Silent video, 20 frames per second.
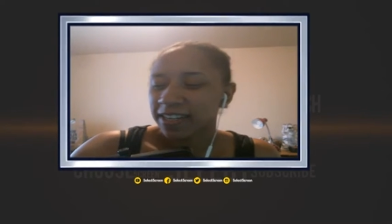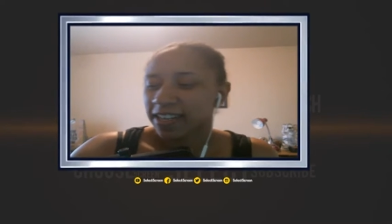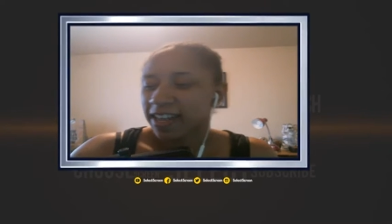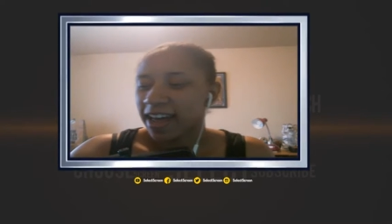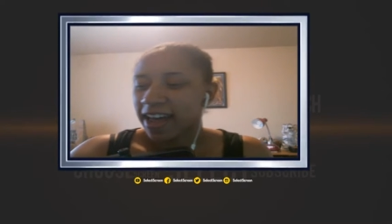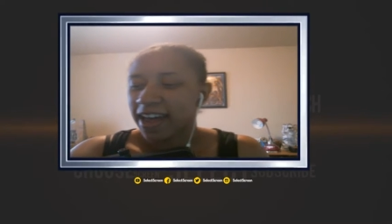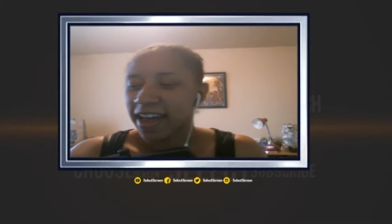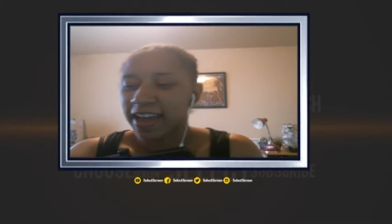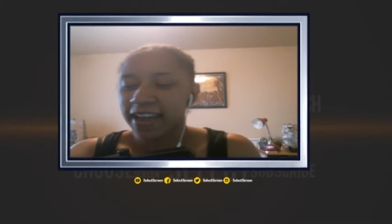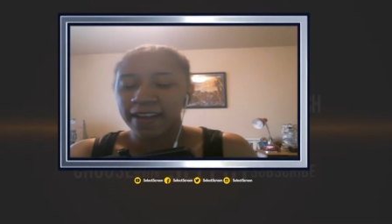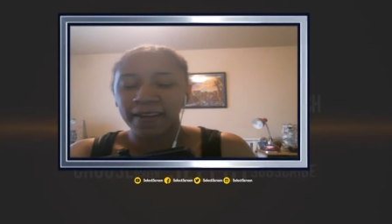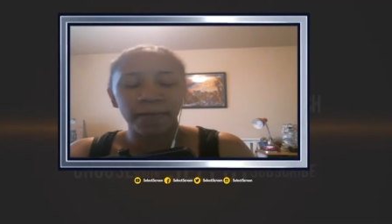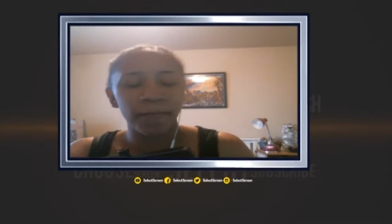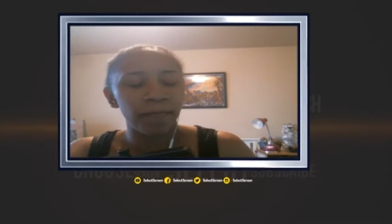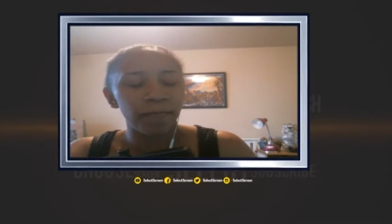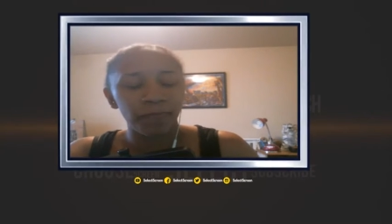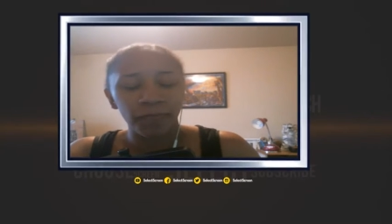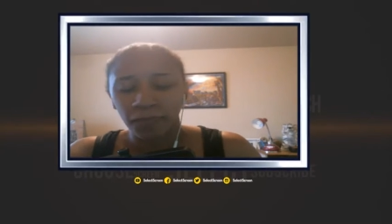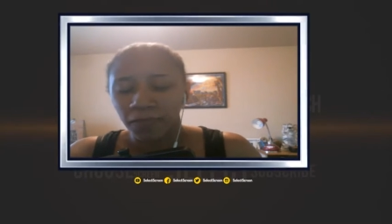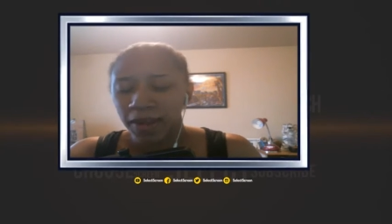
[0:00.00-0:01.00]
like
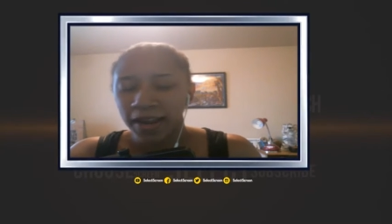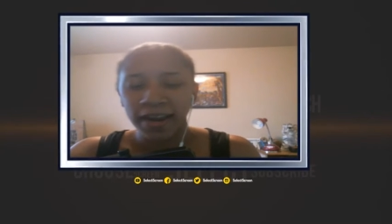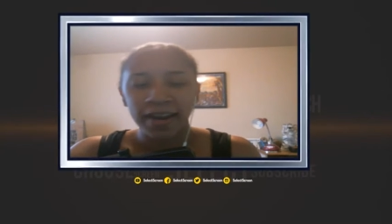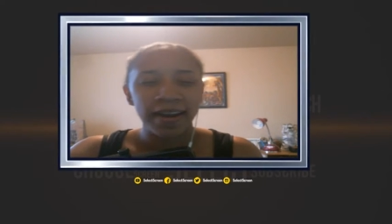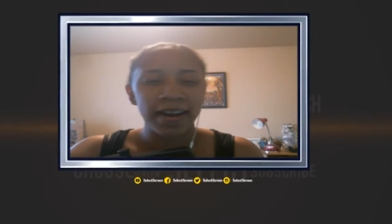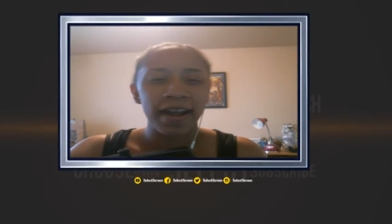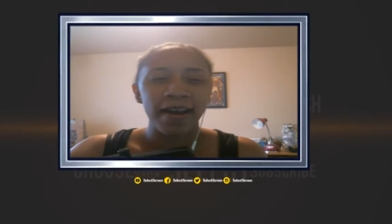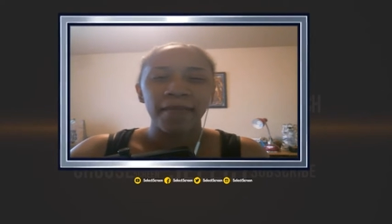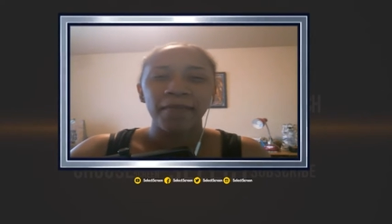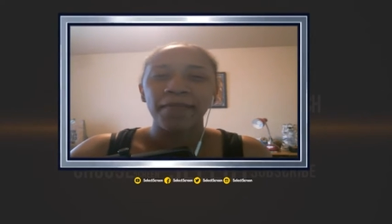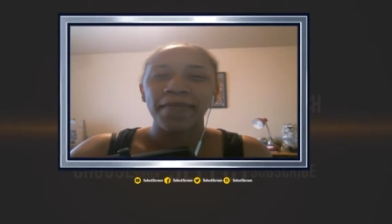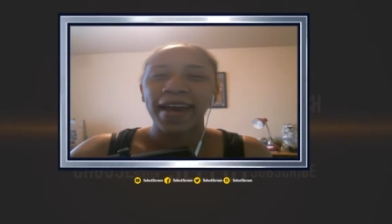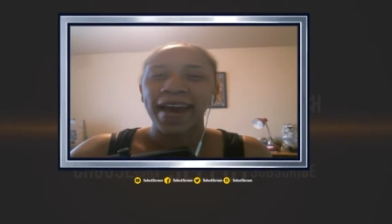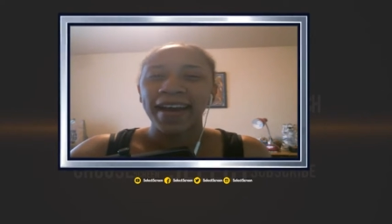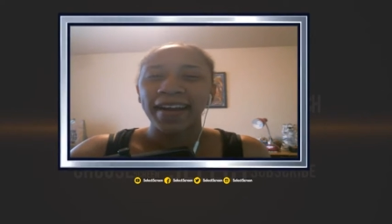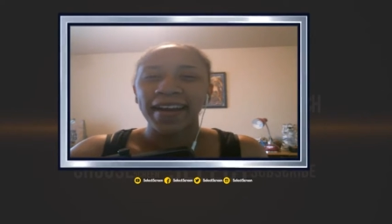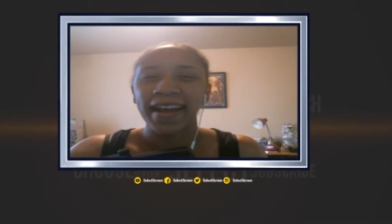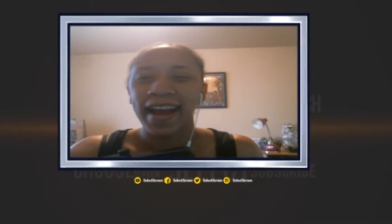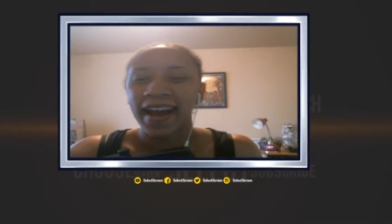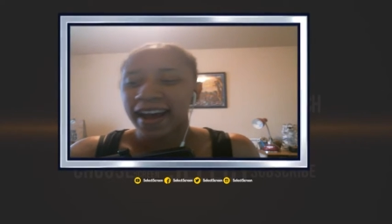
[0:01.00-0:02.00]
beating up
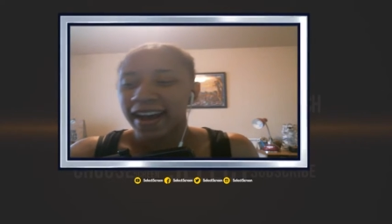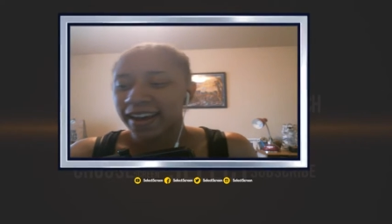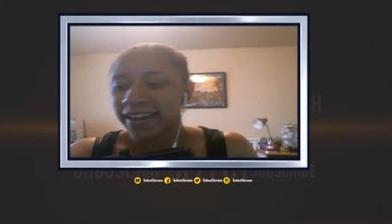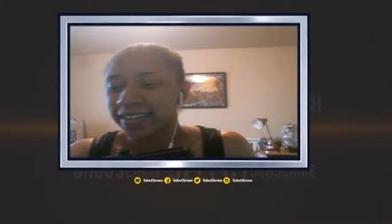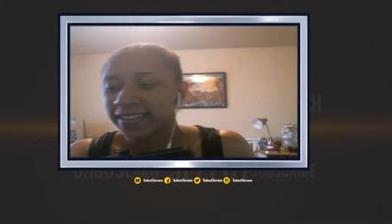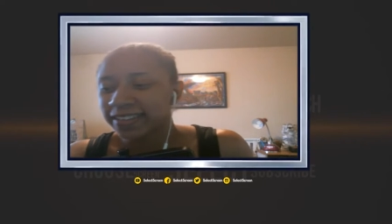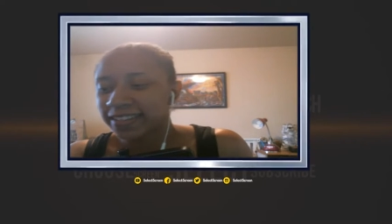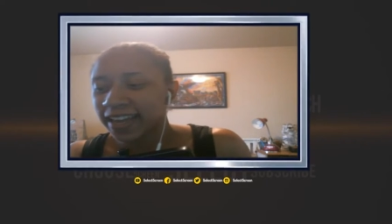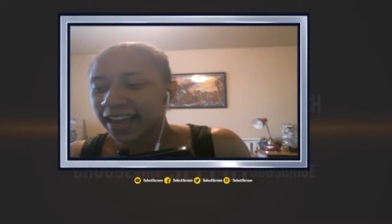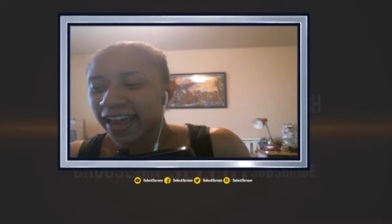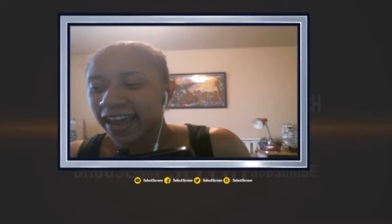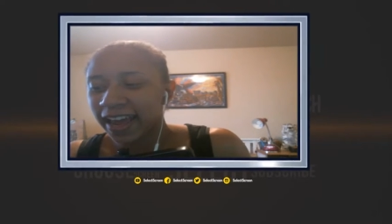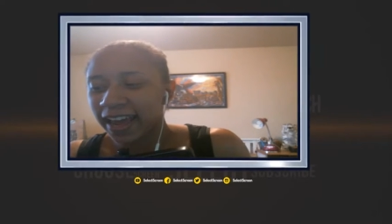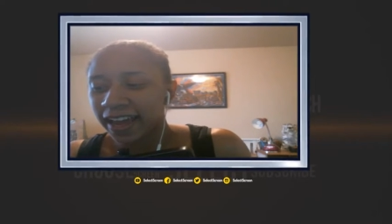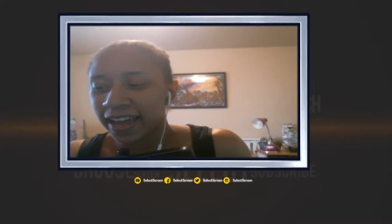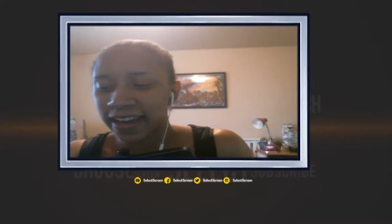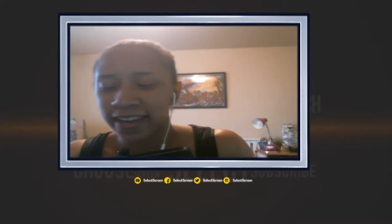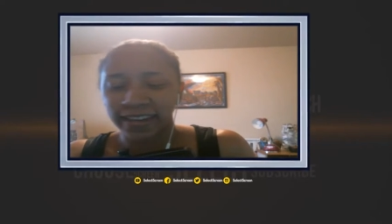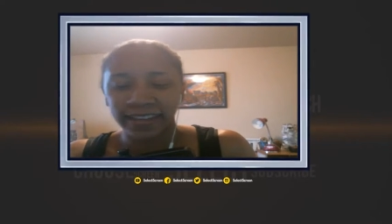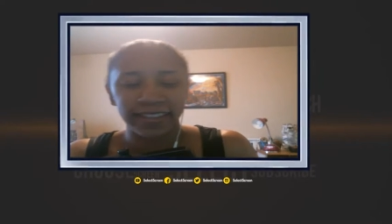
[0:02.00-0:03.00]
bad guys
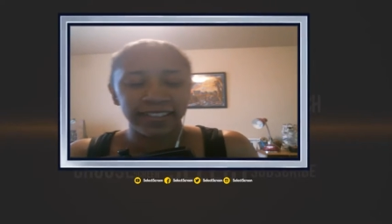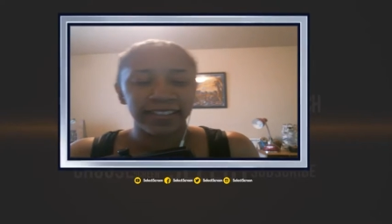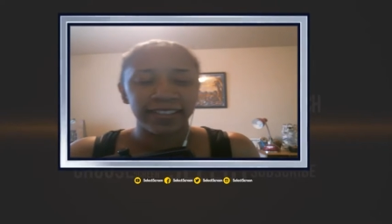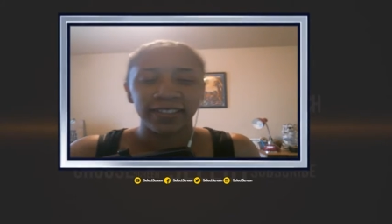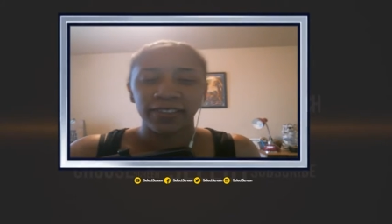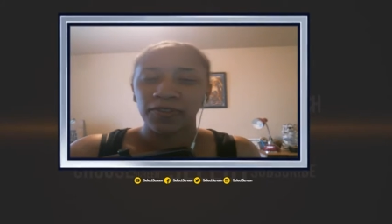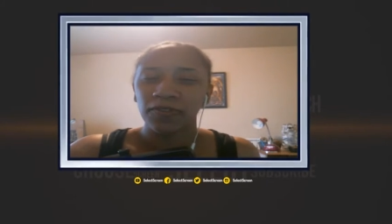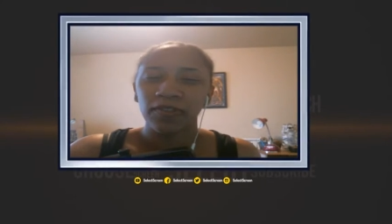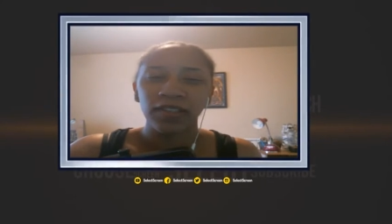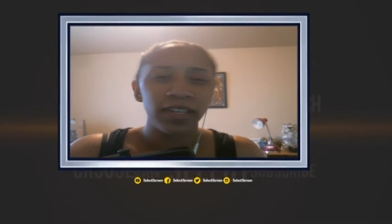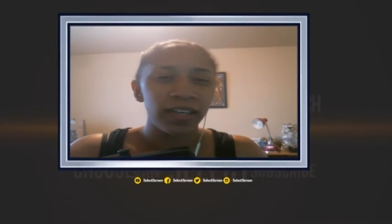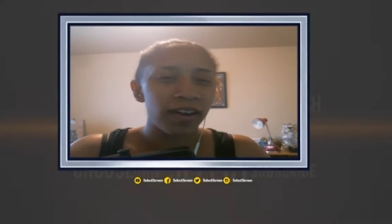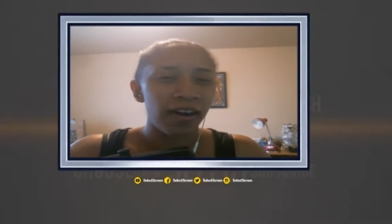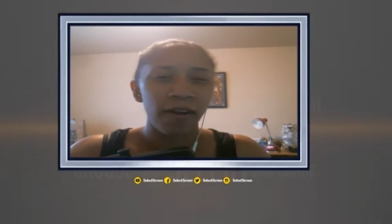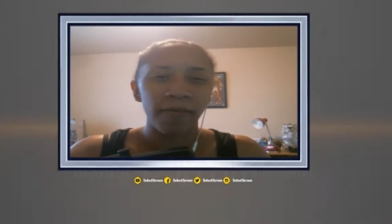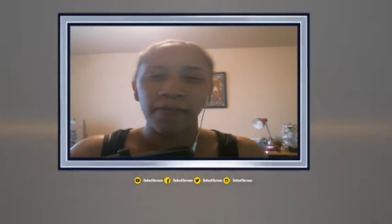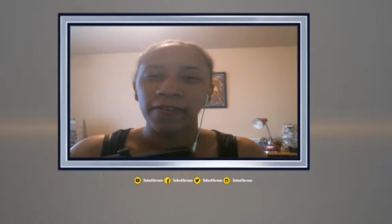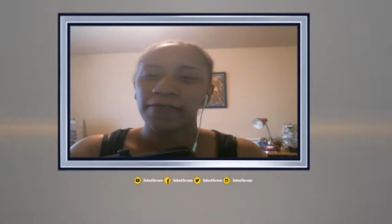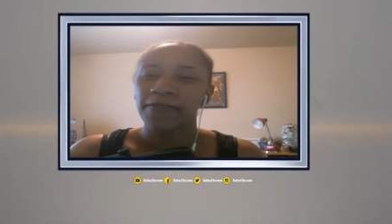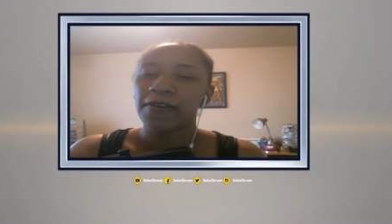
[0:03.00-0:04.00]
and doing it
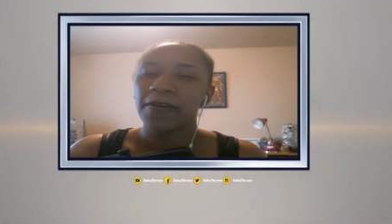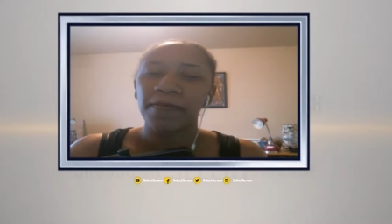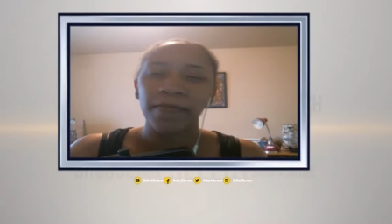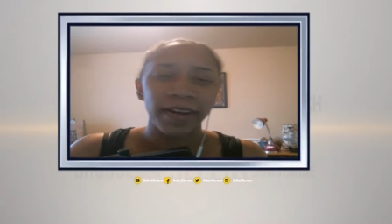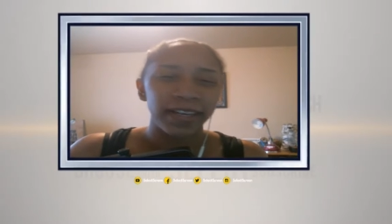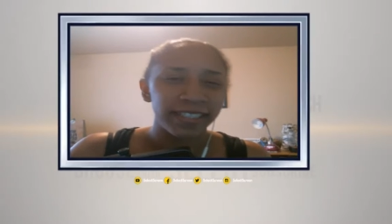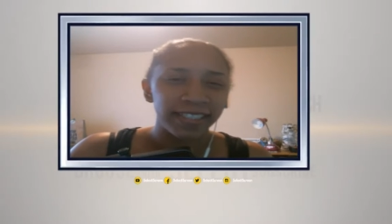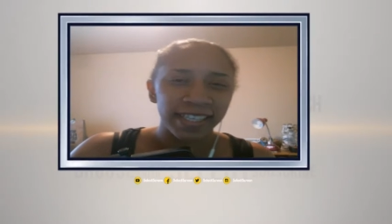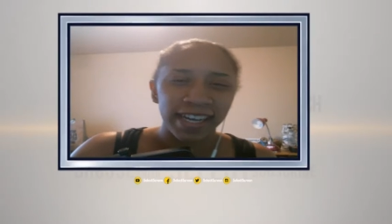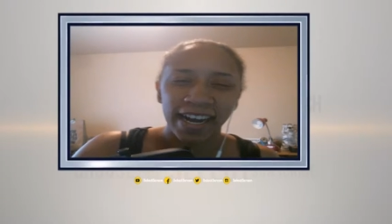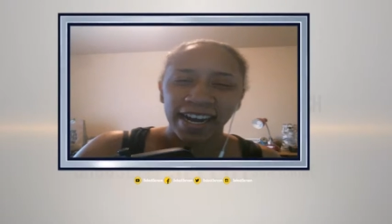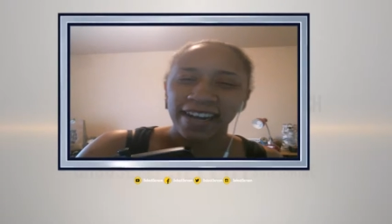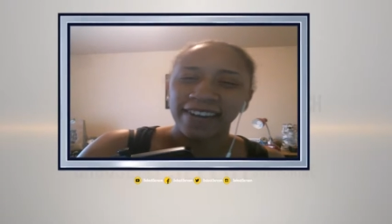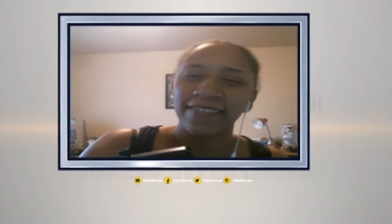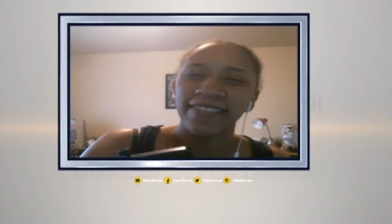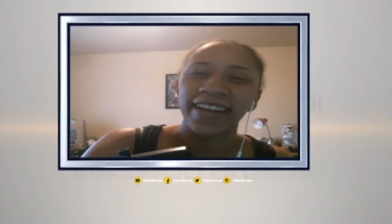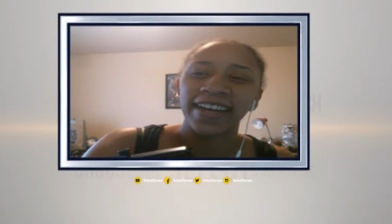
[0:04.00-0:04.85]
all before bedtime,